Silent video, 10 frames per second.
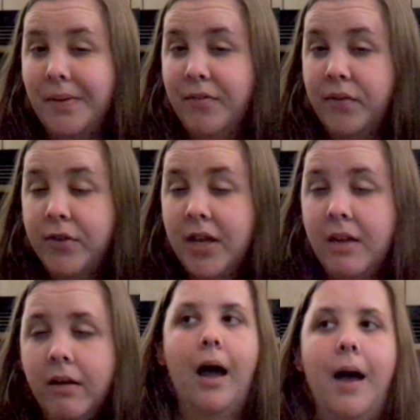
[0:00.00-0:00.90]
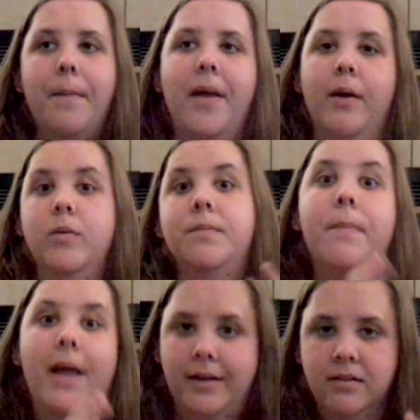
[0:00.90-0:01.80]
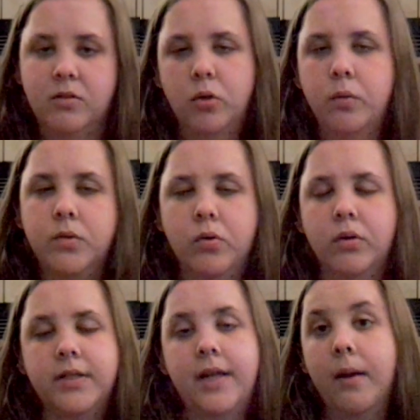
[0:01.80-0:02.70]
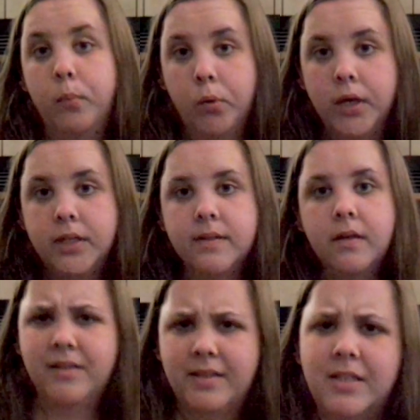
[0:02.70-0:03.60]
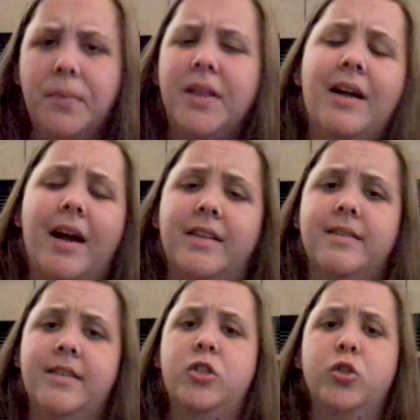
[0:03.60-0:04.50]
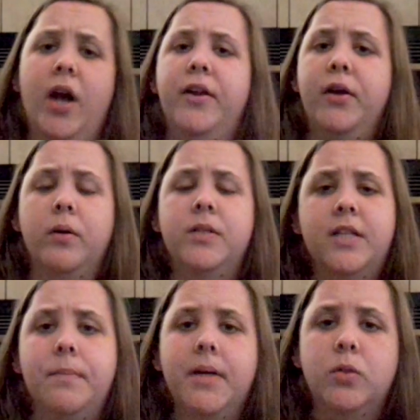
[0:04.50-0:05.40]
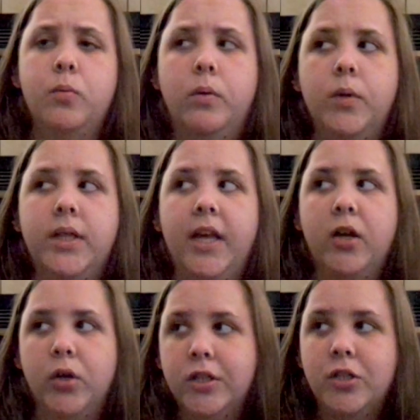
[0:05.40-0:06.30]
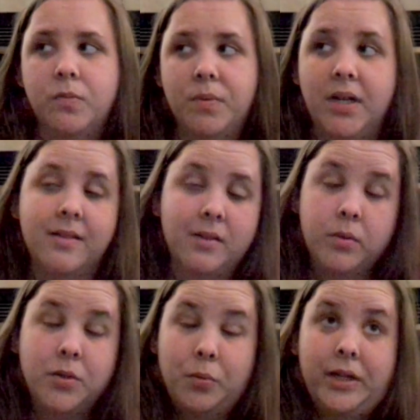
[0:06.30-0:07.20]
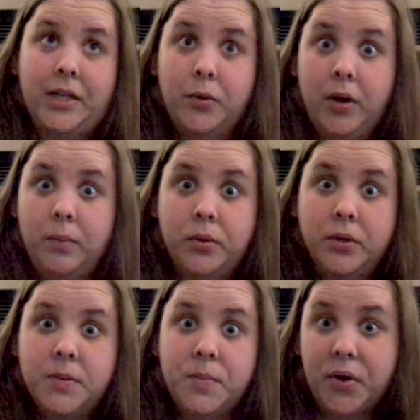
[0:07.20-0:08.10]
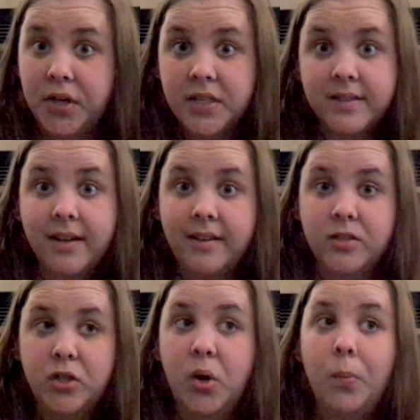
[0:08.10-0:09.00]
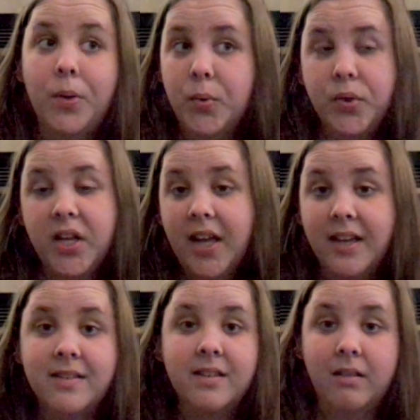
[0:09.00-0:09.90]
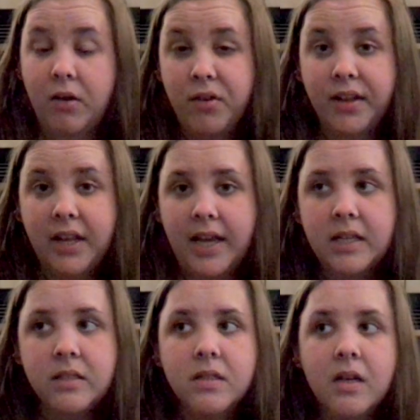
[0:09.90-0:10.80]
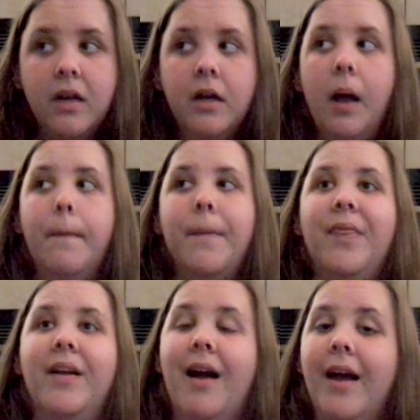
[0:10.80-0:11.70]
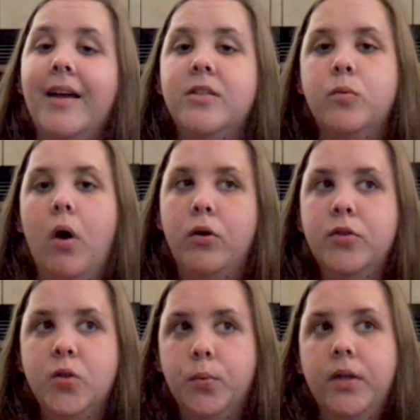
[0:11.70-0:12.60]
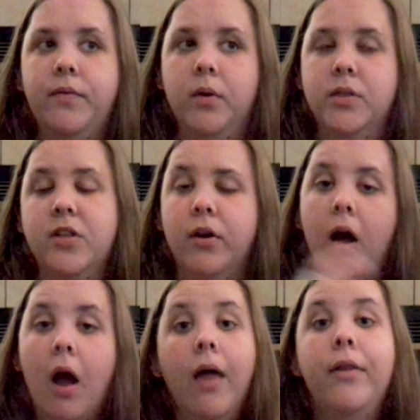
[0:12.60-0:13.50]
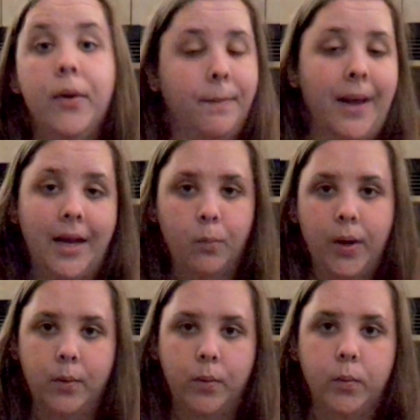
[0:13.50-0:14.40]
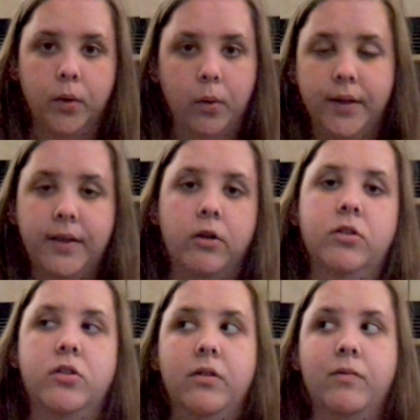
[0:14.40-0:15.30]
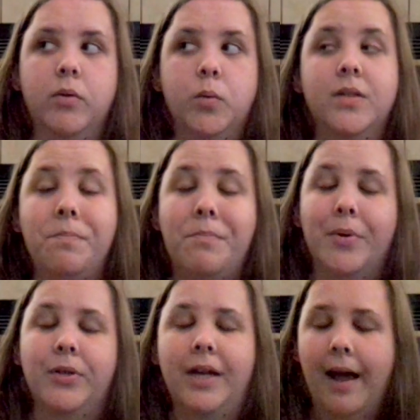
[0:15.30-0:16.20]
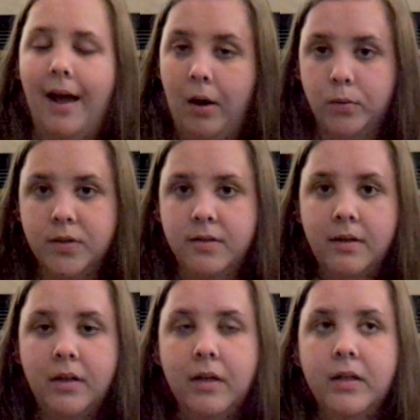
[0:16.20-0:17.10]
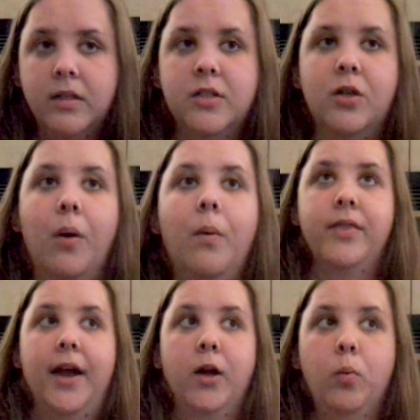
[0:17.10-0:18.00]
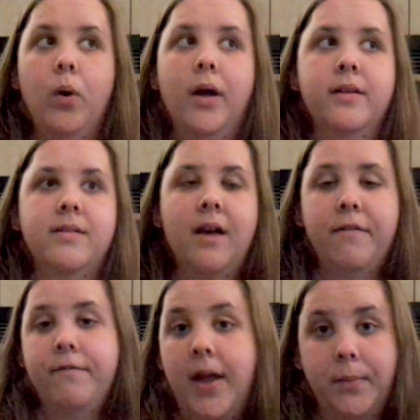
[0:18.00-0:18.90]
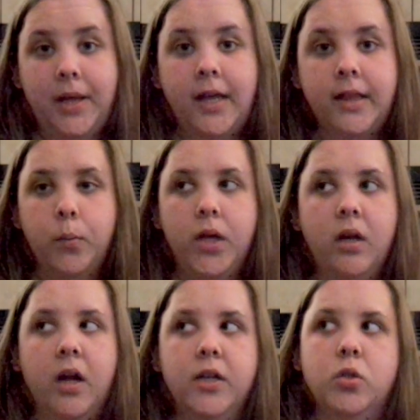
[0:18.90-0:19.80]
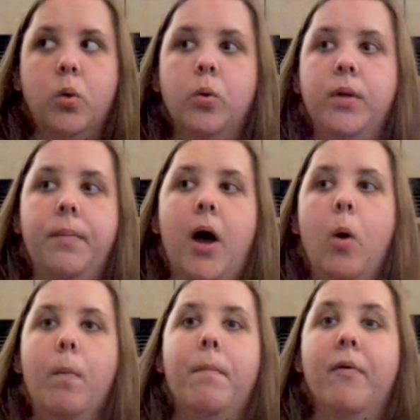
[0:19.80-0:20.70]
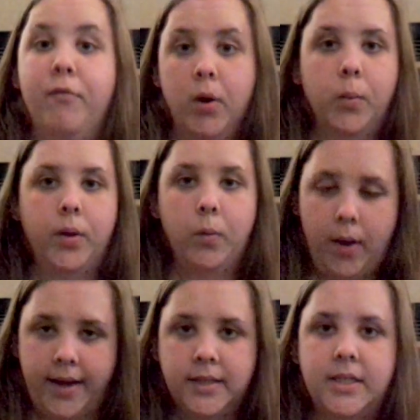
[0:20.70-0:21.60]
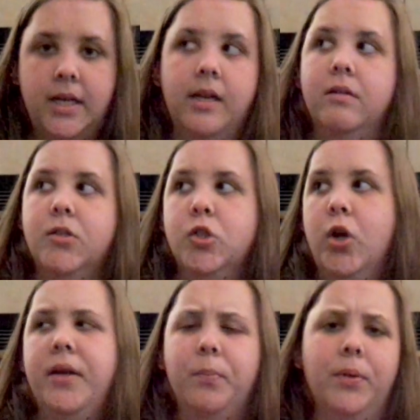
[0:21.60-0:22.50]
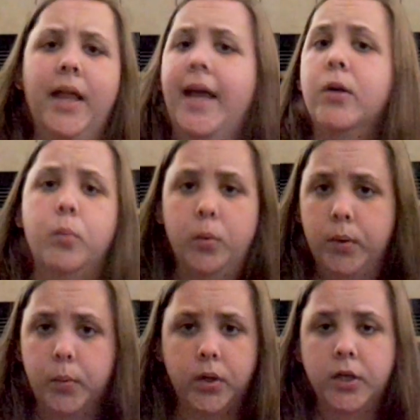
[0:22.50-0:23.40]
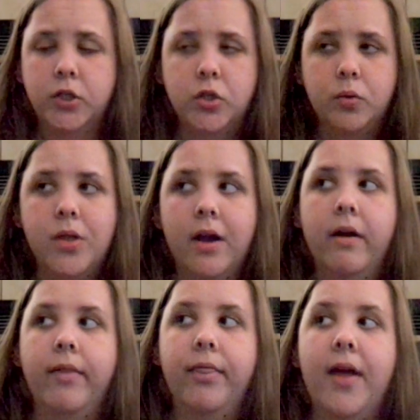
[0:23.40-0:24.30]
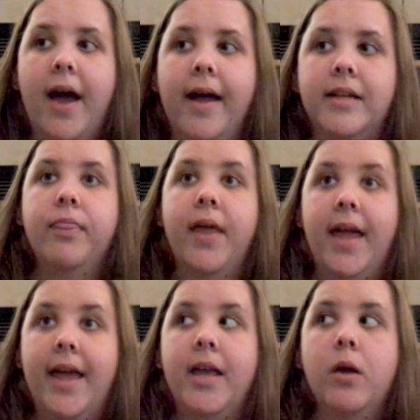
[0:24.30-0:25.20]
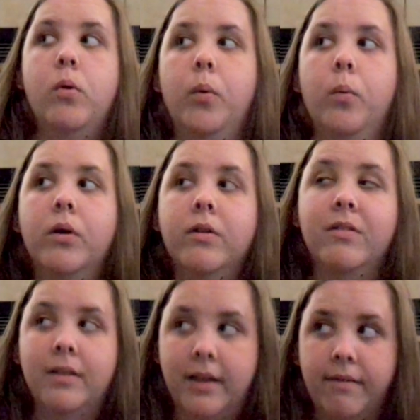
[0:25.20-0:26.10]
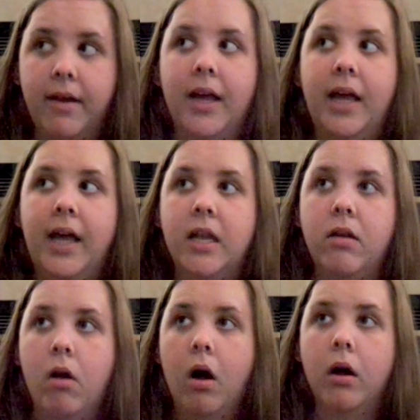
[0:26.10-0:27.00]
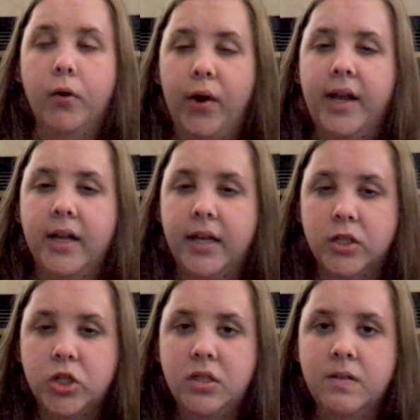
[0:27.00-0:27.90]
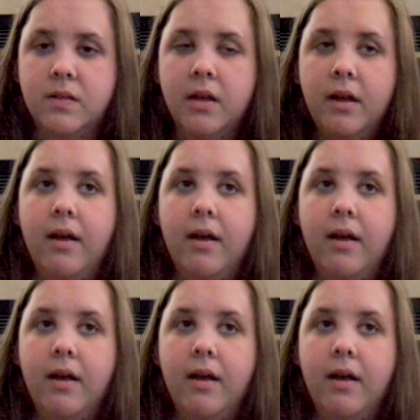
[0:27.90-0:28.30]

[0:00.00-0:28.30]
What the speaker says: 15, and that was mixed, so it was girls and boys. Some of the guys did try to go to the mixed one when they could, just because it was a really incredible experience getting to go be with the kids and love on the kids. But the guys also really focused on our other main way we were going there to serve, which was building a house. So there was a family that we had gotten told about before we went in trying to plan what we were going to do there, that they were living in not great conditions.